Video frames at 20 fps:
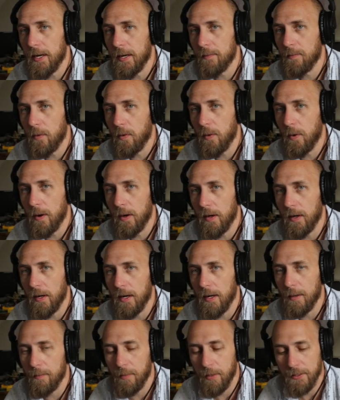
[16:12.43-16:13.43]
more
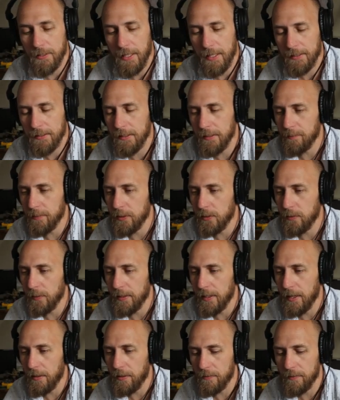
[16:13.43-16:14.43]
protected
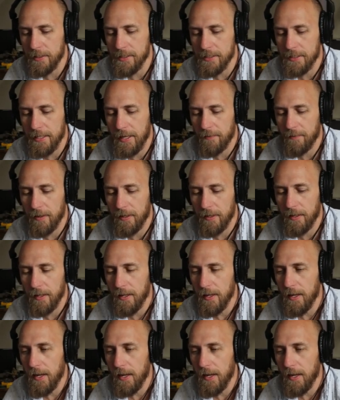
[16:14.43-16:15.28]
between that 3-7.